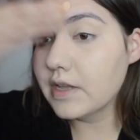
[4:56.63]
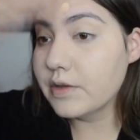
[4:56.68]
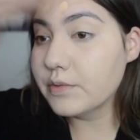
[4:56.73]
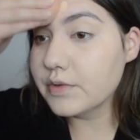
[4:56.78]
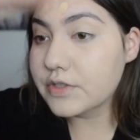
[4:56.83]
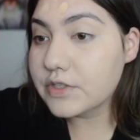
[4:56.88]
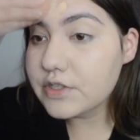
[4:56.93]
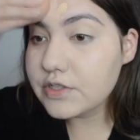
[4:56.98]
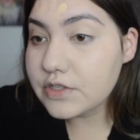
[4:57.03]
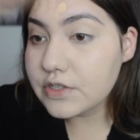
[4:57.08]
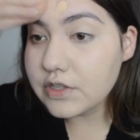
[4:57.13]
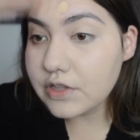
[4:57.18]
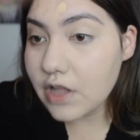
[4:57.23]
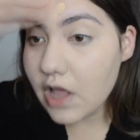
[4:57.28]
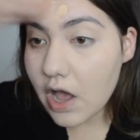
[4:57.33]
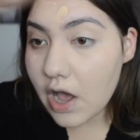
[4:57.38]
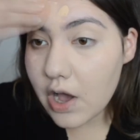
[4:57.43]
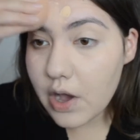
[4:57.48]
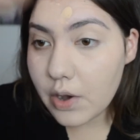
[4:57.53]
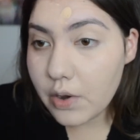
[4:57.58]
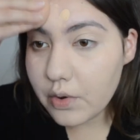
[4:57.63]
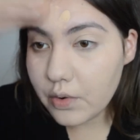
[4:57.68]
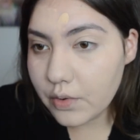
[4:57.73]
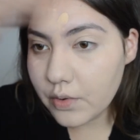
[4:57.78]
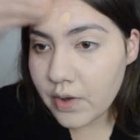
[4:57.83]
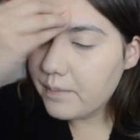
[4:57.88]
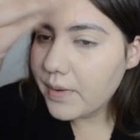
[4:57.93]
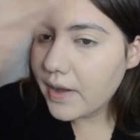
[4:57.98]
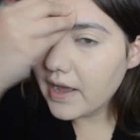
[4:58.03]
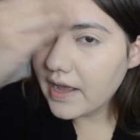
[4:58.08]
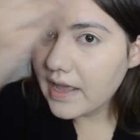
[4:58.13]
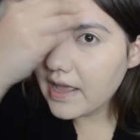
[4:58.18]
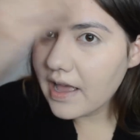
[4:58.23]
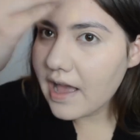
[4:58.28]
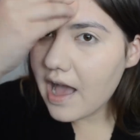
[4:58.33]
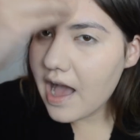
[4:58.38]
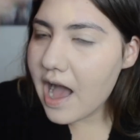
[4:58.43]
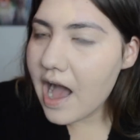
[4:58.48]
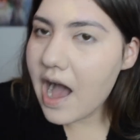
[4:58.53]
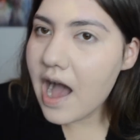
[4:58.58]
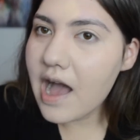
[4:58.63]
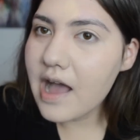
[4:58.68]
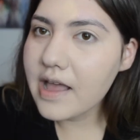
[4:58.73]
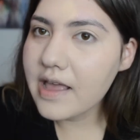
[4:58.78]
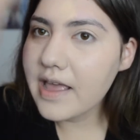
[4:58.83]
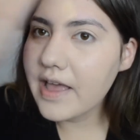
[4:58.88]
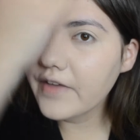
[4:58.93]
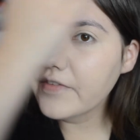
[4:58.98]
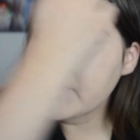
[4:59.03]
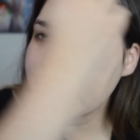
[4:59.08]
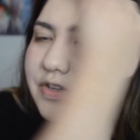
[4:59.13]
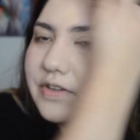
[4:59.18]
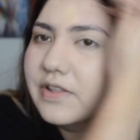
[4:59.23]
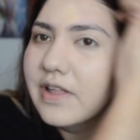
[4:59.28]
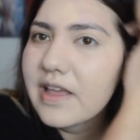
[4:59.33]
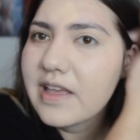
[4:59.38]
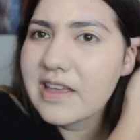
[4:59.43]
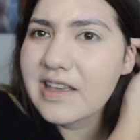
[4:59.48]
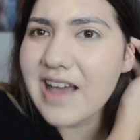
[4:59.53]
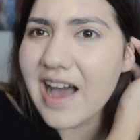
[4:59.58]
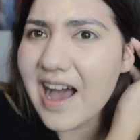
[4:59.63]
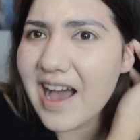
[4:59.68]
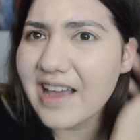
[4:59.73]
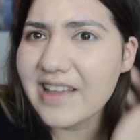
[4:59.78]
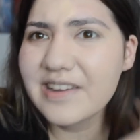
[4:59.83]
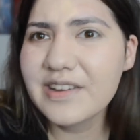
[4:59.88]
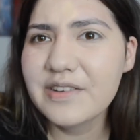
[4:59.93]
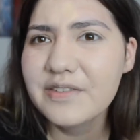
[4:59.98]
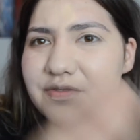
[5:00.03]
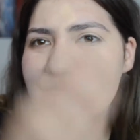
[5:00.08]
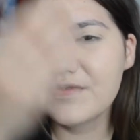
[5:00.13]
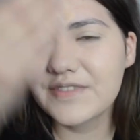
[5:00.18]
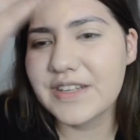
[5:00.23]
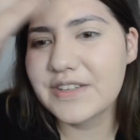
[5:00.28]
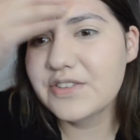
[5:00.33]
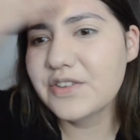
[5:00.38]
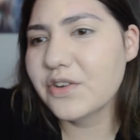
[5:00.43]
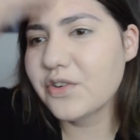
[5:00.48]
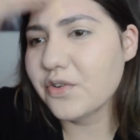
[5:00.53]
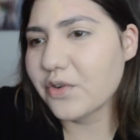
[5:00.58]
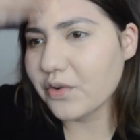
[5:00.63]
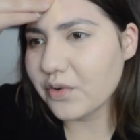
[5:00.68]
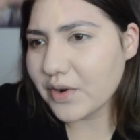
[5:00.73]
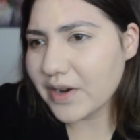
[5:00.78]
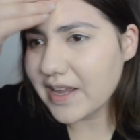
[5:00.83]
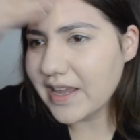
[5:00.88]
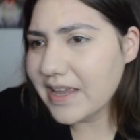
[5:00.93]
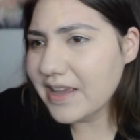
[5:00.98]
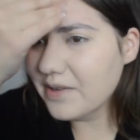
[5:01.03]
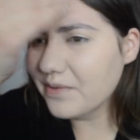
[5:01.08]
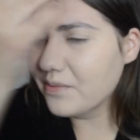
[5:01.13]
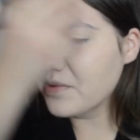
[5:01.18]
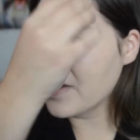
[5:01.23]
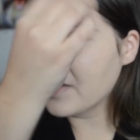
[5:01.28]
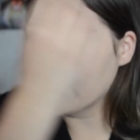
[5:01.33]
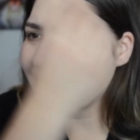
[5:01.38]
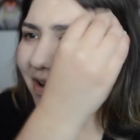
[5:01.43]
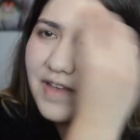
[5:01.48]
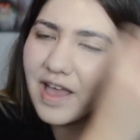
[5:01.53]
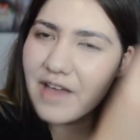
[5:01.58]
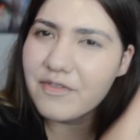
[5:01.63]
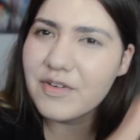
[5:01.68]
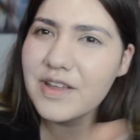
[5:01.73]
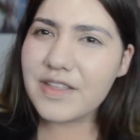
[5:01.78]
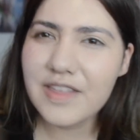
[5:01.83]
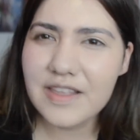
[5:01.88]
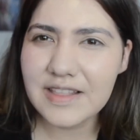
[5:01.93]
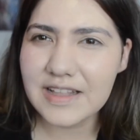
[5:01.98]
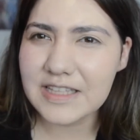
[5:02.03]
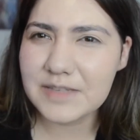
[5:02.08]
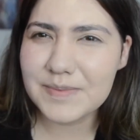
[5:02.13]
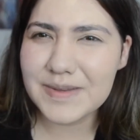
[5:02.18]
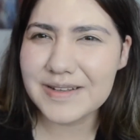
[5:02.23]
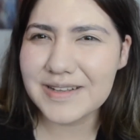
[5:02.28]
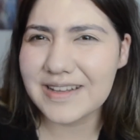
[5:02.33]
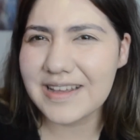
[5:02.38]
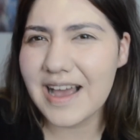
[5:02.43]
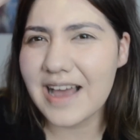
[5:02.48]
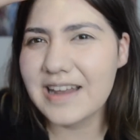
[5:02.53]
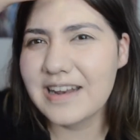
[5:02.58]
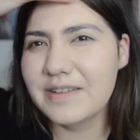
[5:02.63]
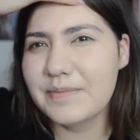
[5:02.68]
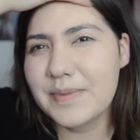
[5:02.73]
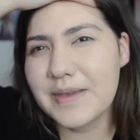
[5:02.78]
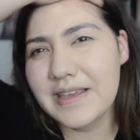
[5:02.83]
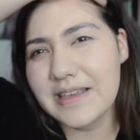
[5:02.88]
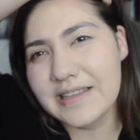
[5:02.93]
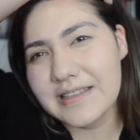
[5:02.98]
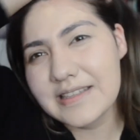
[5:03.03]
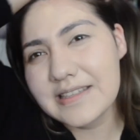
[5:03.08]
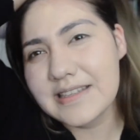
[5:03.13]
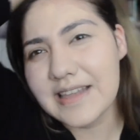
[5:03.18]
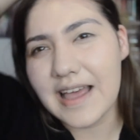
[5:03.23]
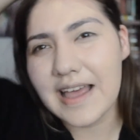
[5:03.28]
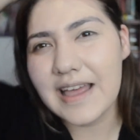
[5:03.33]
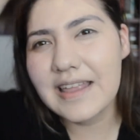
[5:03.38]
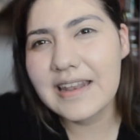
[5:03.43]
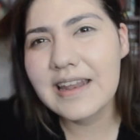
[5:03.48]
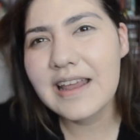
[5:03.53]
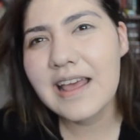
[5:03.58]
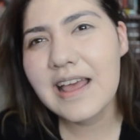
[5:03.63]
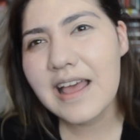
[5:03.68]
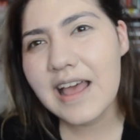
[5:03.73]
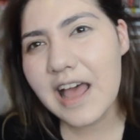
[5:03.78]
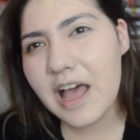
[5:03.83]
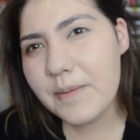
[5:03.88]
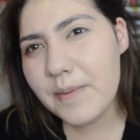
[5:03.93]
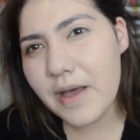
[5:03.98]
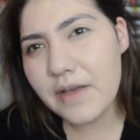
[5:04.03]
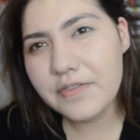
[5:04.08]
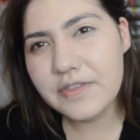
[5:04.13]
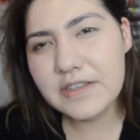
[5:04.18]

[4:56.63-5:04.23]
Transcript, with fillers: it was slow, but I have to like kind of disagree with everything that's been kind of being said about